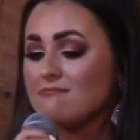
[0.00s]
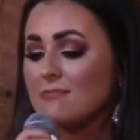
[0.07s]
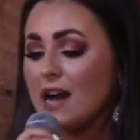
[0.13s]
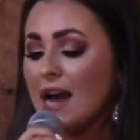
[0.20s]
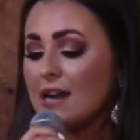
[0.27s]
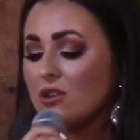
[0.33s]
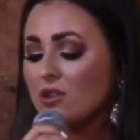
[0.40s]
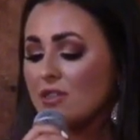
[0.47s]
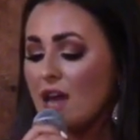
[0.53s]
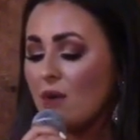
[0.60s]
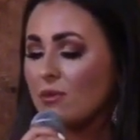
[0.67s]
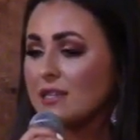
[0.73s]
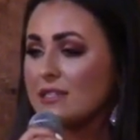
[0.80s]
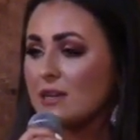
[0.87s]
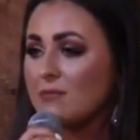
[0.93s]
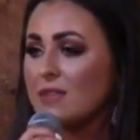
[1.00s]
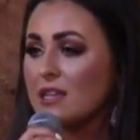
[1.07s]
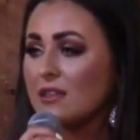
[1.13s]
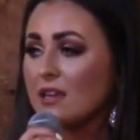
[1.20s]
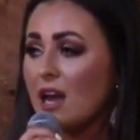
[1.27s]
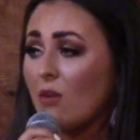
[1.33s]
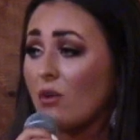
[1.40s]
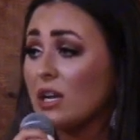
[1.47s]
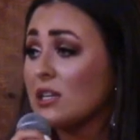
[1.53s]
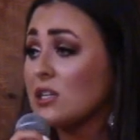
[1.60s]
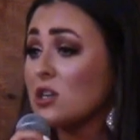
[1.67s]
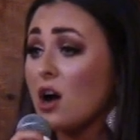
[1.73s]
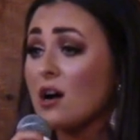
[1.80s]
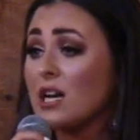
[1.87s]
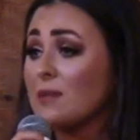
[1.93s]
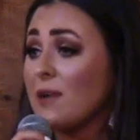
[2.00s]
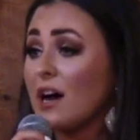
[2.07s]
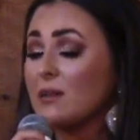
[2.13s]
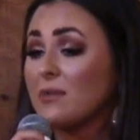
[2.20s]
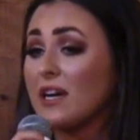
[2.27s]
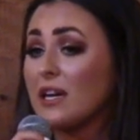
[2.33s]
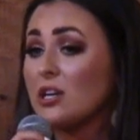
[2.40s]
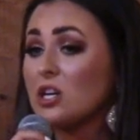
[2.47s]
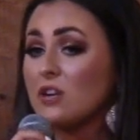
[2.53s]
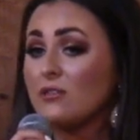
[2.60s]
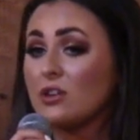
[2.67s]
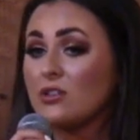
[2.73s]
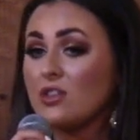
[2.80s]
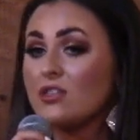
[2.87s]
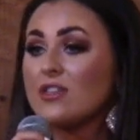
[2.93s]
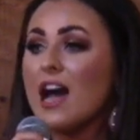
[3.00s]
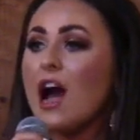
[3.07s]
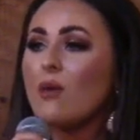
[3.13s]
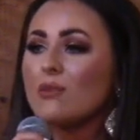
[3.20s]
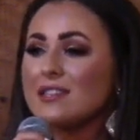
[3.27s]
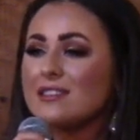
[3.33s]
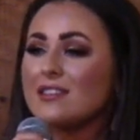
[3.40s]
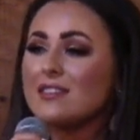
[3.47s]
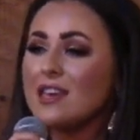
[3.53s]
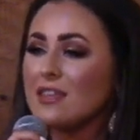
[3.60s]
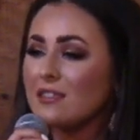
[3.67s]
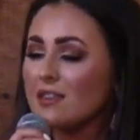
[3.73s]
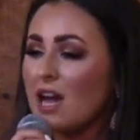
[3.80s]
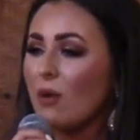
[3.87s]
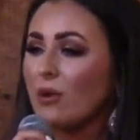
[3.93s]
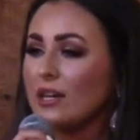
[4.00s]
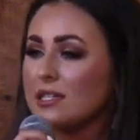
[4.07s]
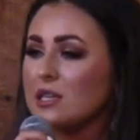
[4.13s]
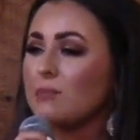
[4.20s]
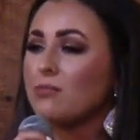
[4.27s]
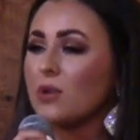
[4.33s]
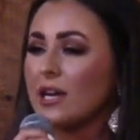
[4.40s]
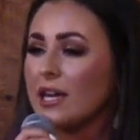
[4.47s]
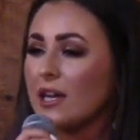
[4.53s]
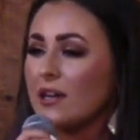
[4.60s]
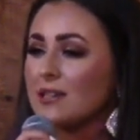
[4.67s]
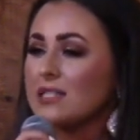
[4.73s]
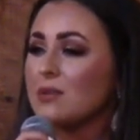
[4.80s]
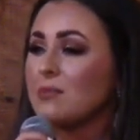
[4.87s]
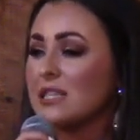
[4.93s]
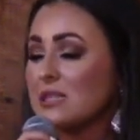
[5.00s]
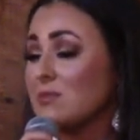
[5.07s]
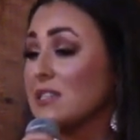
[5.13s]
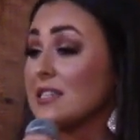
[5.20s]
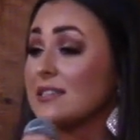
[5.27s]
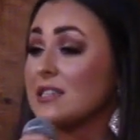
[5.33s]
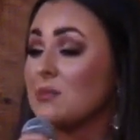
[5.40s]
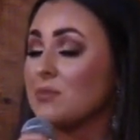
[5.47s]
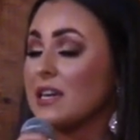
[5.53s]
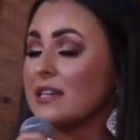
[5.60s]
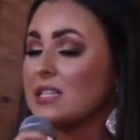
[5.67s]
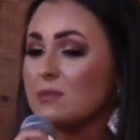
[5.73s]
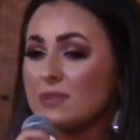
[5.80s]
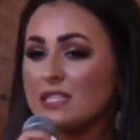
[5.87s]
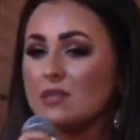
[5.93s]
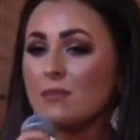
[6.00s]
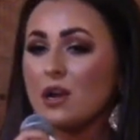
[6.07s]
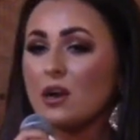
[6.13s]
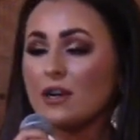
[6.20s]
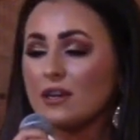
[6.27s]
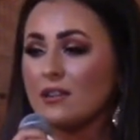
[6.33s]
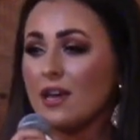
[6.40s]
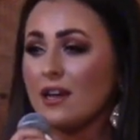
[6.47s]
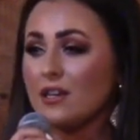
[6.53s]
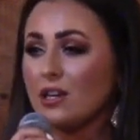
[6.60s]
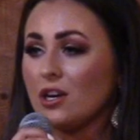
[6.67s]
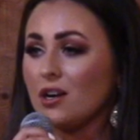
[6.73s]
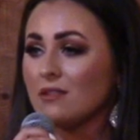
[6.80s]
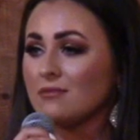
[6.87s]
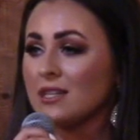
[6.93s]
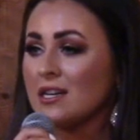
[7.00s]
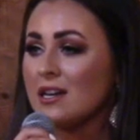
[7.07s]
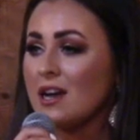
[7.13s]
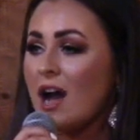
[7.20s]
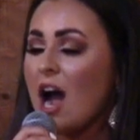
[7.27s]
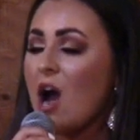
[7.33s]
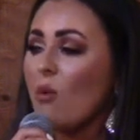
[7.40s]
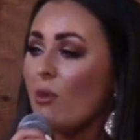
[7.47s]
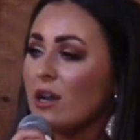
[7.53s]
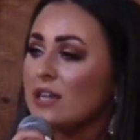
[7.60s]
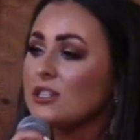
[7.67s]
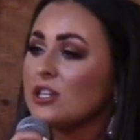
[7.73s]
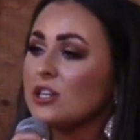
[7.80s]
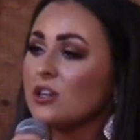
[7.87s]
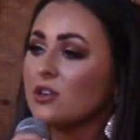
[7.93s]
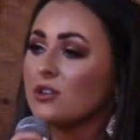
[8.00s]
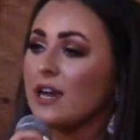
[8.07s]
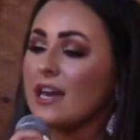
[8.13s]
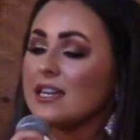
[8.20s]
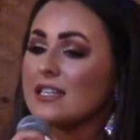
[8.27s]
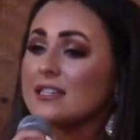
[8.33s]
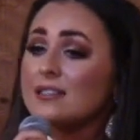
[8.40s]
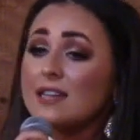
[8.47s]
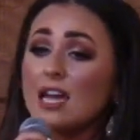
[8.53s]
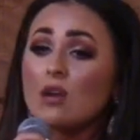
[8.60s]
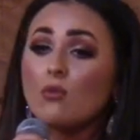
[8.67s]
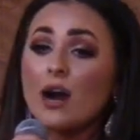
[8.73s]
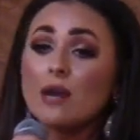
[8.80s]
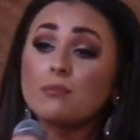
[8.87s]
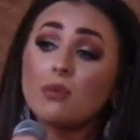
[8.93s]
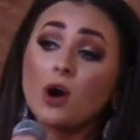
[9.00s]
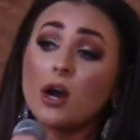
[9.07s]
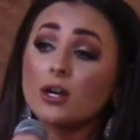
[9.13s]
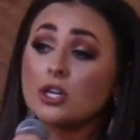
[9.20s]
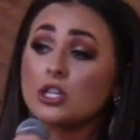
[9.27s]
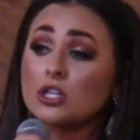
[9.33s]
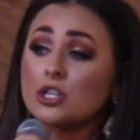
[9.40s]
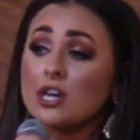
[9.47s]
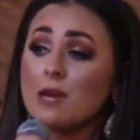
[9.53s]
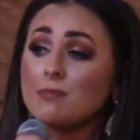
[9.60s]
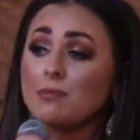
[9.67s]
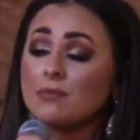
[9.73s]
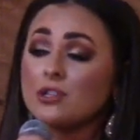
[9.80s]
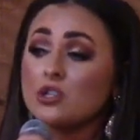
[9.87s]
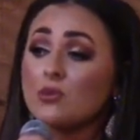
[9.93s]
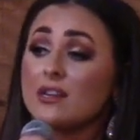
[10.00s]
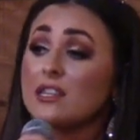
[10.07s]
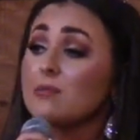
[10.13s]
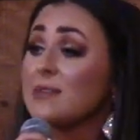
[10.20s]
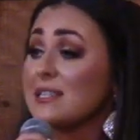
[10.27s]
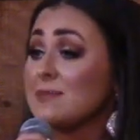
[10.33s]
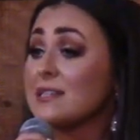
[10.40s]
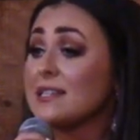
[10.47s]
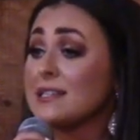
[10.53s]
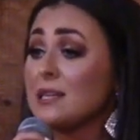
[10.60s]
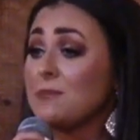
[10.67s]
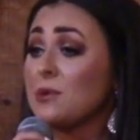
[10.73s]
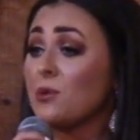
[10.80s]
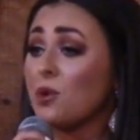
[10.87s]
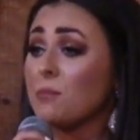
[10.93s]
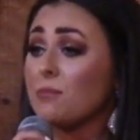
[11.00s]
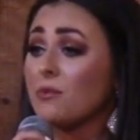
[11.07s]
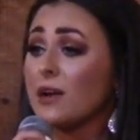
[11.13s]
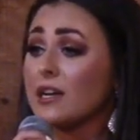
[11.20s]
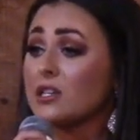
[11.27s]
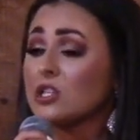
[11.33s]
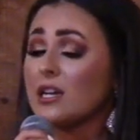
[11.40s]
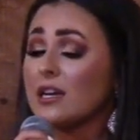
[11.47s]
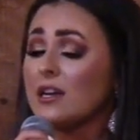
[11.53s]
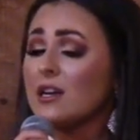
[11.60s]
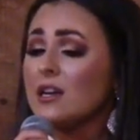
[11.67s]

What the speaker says: I knew that was something that I wanted to talk about in my interview, that was the thing that I wanted to bring to Miss Mississippi and to Miss America that year. I wanted to create a statewide partnership between the Miss Mississippi Corporation